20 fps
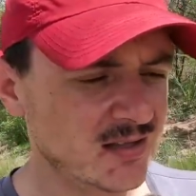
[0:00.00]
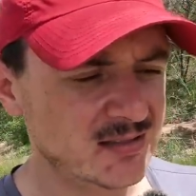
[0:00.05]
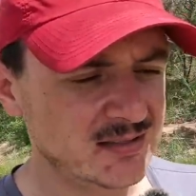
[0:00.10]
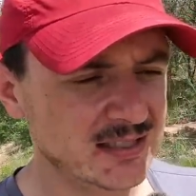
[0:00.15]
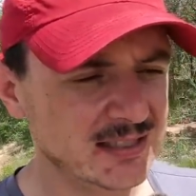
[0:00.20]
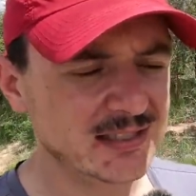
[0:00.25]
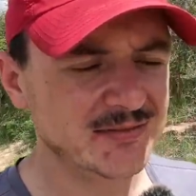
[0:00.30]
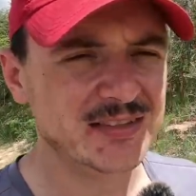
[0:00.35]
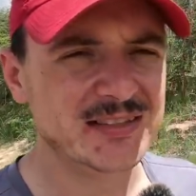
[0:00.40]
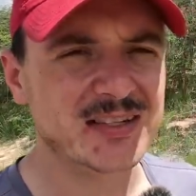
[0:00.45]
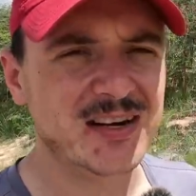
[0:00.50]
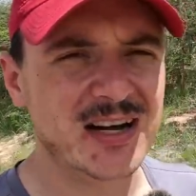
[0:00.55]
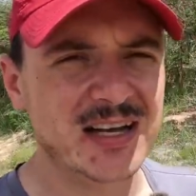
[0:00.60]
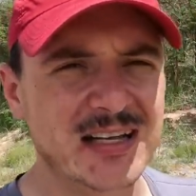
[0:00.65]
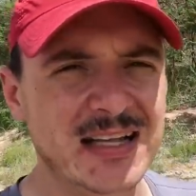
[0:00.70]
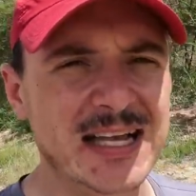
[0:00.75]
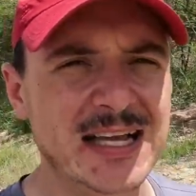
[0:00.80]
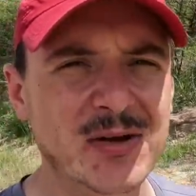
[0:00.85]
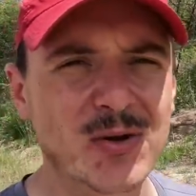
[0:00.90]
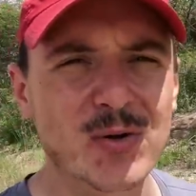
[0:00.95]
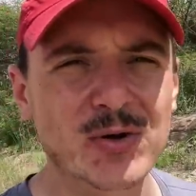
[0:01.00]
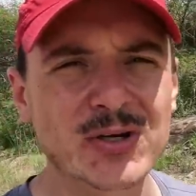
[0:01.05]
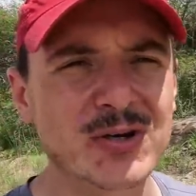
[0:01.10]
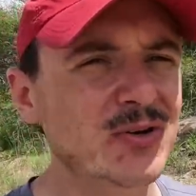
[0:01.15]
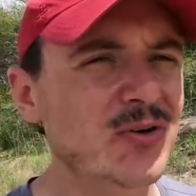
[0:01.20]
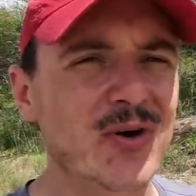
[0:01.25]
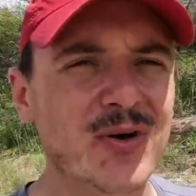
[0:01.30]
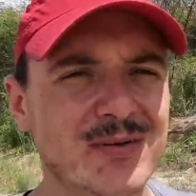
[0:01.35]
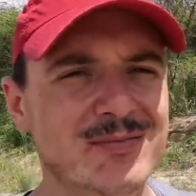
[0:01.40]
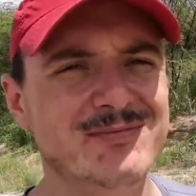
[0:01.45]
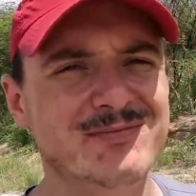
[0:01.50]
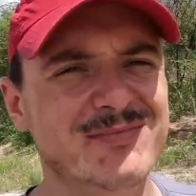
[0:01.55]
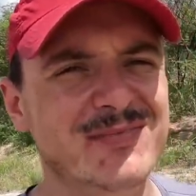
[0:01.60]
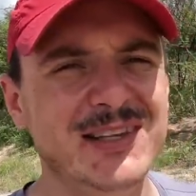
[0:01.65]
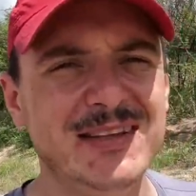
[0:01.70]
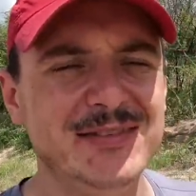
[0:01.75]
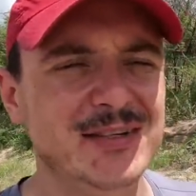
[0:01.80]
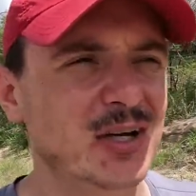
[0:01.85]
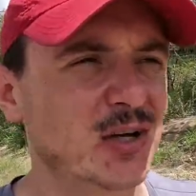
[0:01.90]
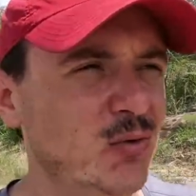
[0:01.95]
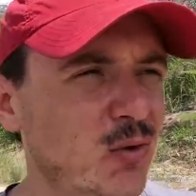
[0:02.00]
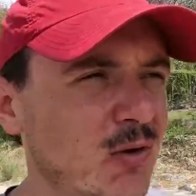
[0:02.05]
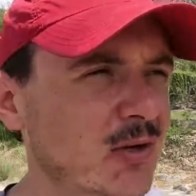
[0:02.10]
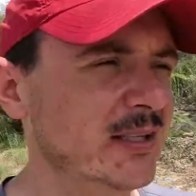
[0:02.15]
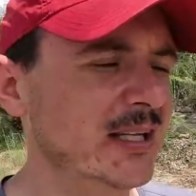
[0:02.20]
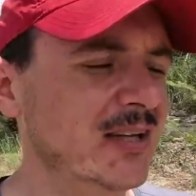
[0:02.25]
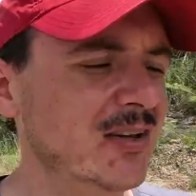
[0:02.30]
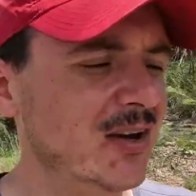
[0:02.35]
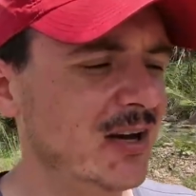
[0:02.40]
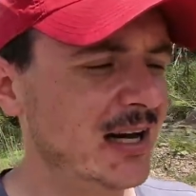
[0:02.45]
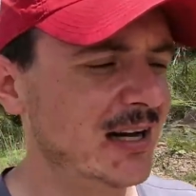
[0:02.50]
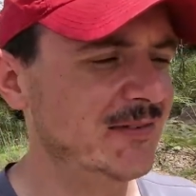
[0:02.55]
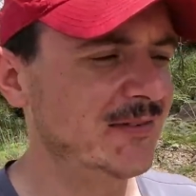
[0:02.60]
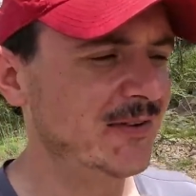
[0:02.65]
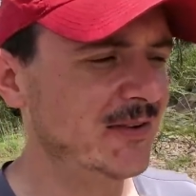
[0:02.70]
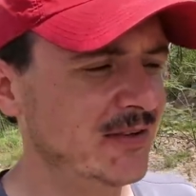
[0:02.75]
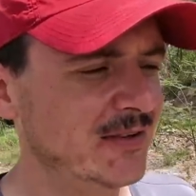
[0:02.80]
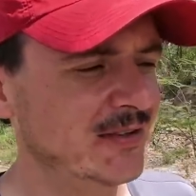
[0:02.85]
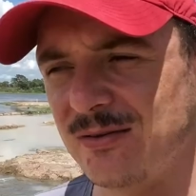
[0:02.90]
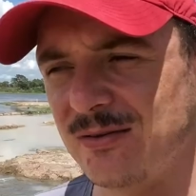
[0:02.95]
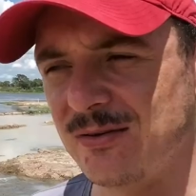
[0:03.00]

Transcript: to live in Thailand, or you're not living a quality life.